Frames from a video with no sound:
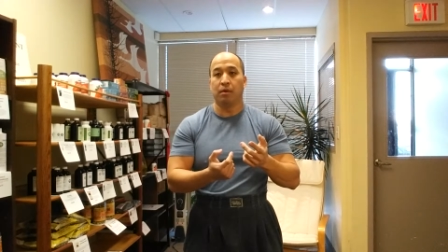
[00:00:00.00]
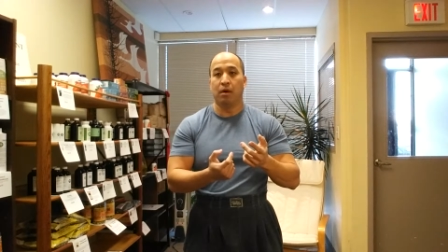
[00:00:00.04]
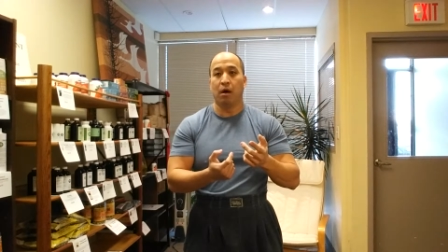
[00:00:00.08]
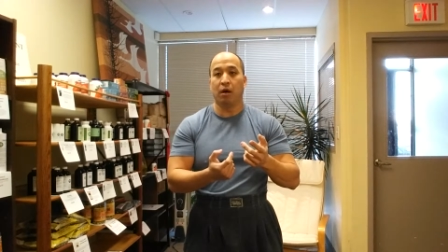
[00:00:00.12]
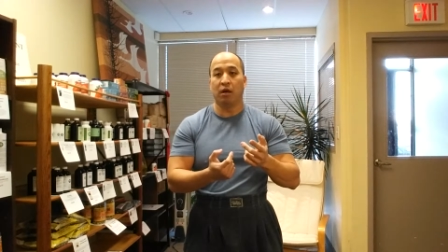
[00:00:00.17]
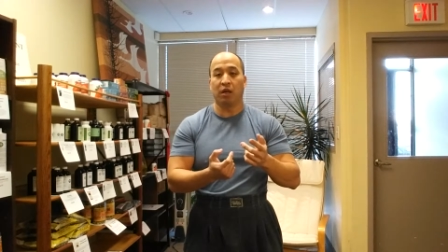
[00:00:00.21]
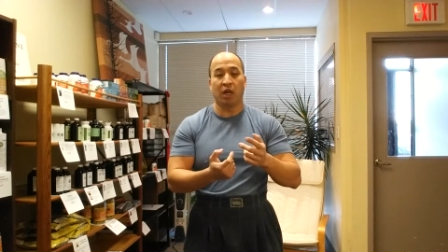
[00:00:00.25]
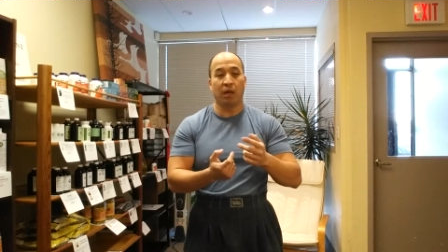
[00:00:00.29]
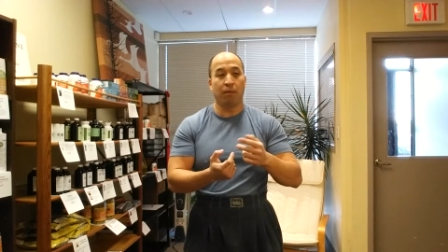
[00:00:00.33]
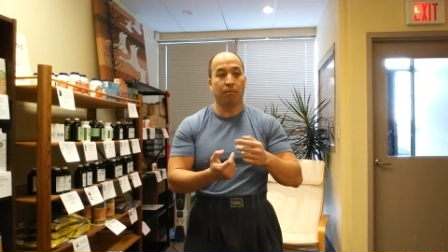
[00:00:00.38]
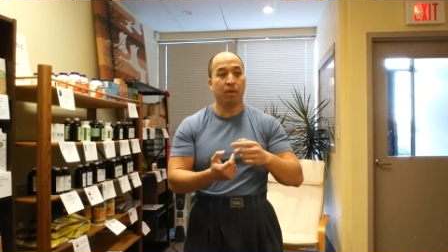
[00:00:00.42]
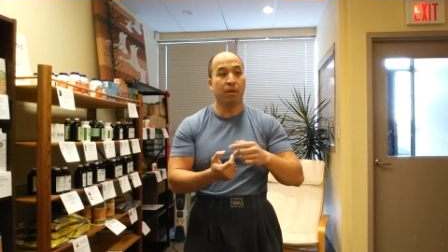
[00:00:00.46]

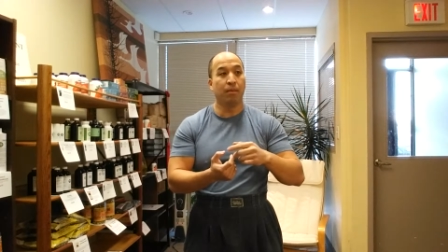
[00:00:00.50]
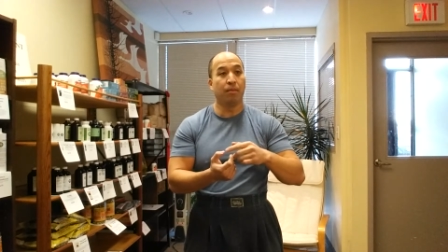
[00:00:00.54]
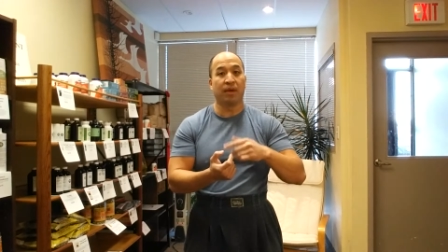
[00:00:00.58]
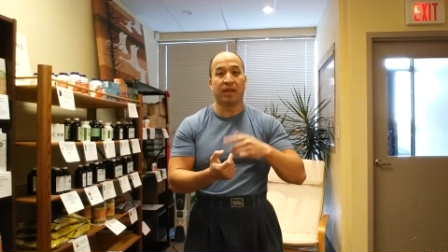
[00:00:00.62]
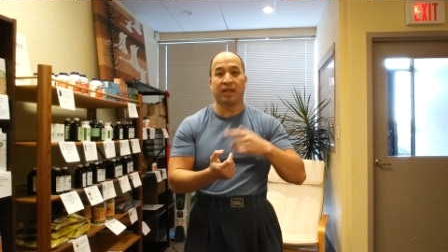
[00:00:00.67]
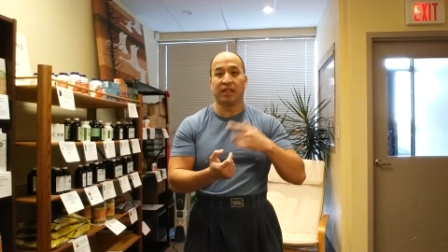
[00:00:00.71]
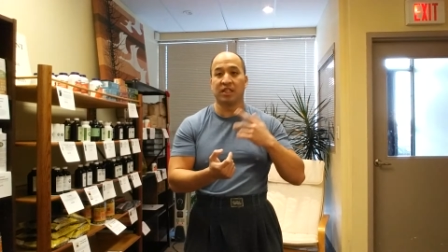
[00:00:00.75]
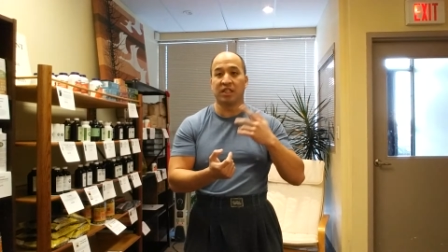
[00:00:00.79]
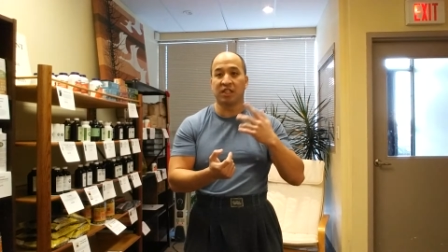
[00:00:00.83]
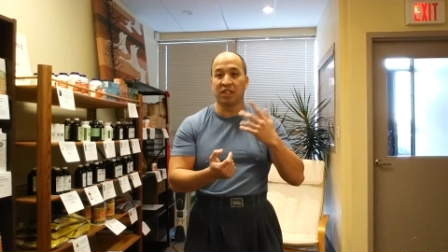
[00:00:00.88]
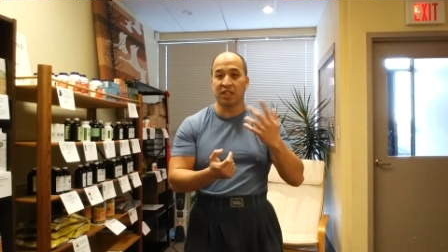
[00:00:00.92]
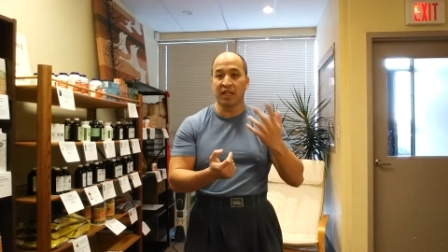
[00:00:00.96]
Okay, people
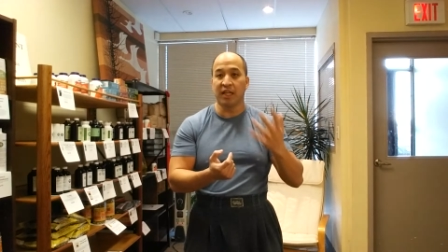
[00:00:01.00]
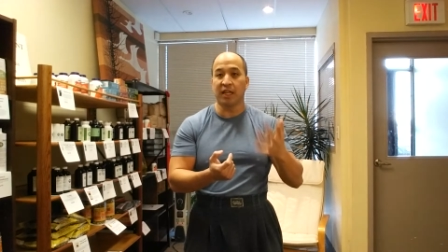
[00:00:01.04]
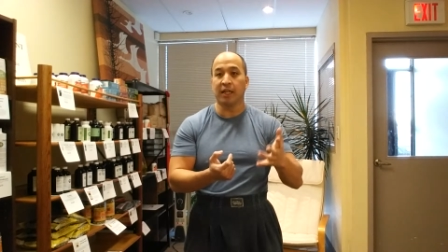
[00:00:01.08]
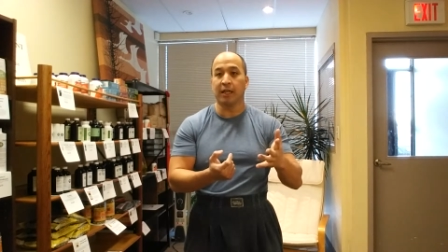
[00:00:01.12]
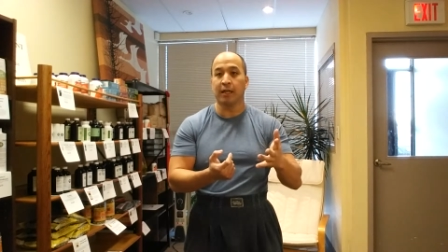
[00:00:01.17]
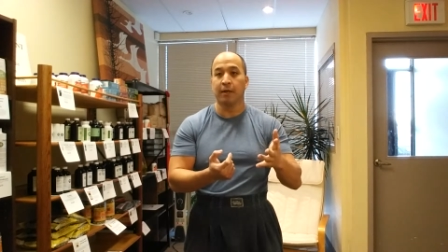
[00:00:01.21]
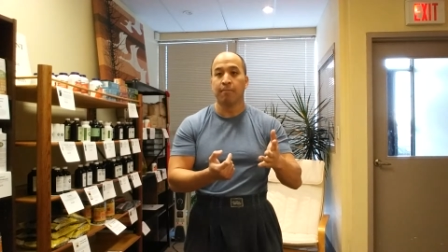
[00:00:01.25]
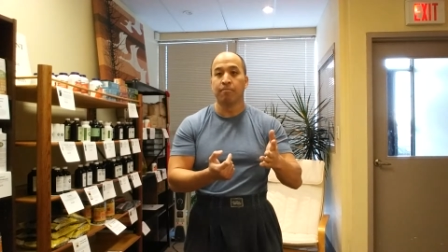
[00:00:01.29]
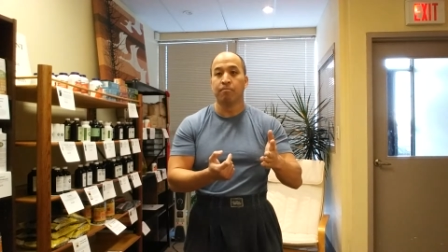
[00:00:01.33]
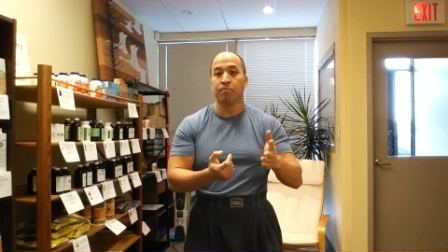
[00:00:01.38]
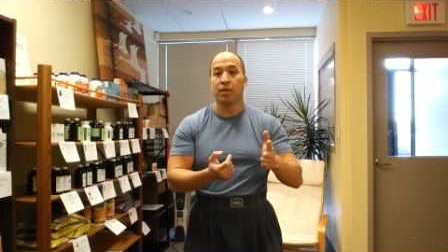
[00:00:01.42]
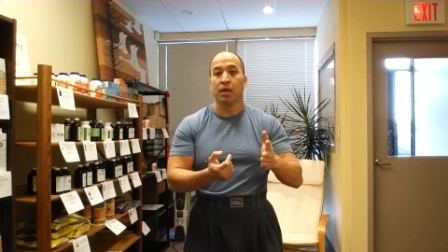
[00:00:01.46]
get sick,
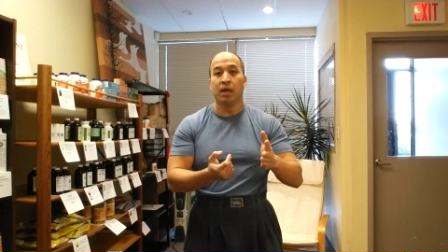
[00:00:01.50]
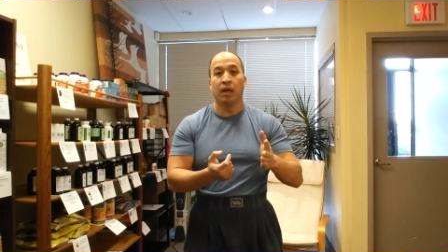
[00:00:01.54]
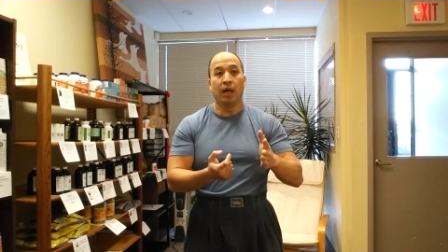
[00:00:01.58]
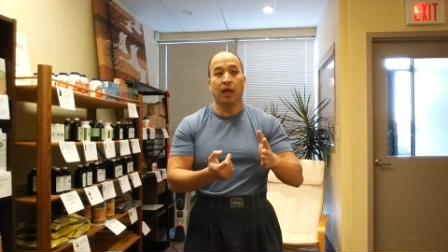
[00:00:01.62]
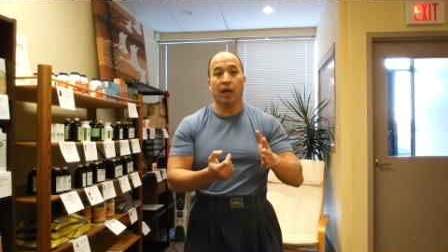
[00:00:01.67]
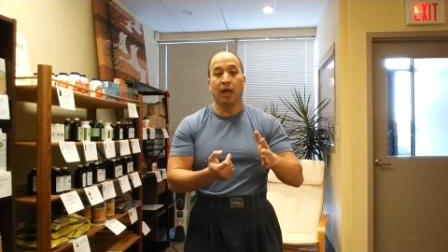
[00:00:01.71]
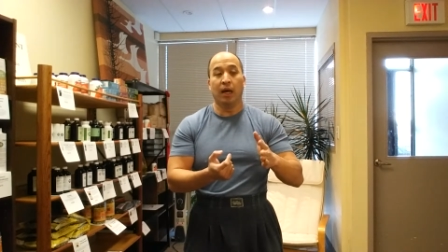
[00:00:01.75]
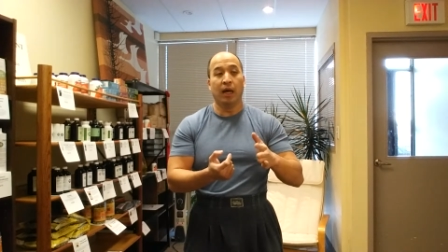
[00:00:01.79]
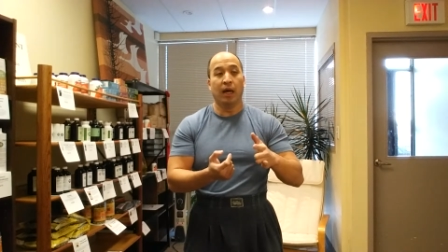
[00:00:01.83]
uh,